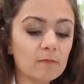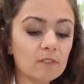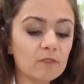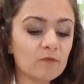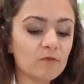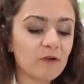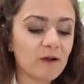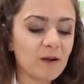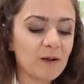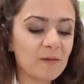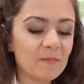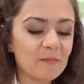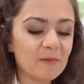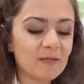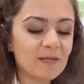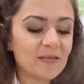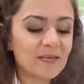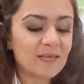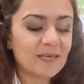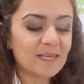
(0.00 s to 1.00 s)
from
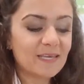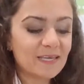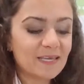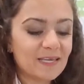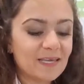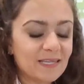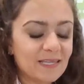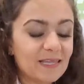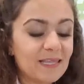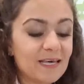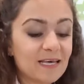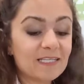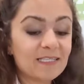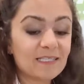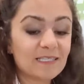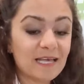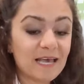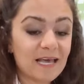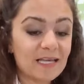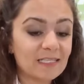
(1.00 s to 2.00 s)
the
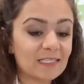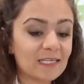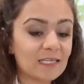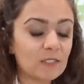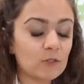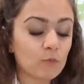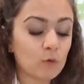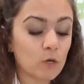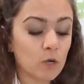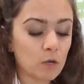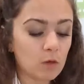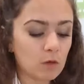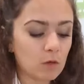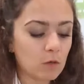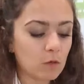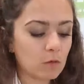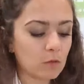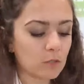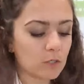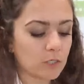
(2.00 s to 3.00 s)
zest. That's where,
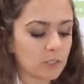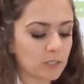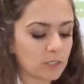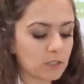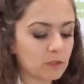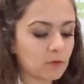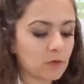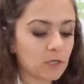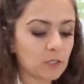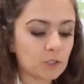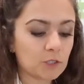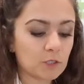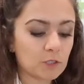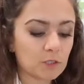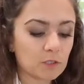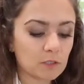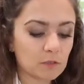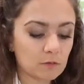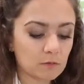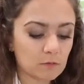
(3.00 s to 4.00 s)
oh goodness
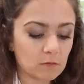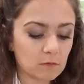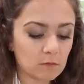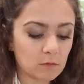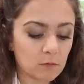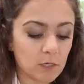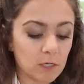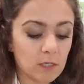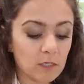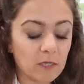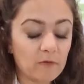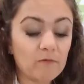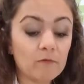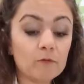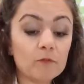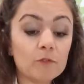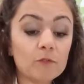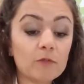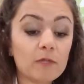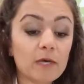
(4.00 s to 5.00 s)
gracious. Well, if you do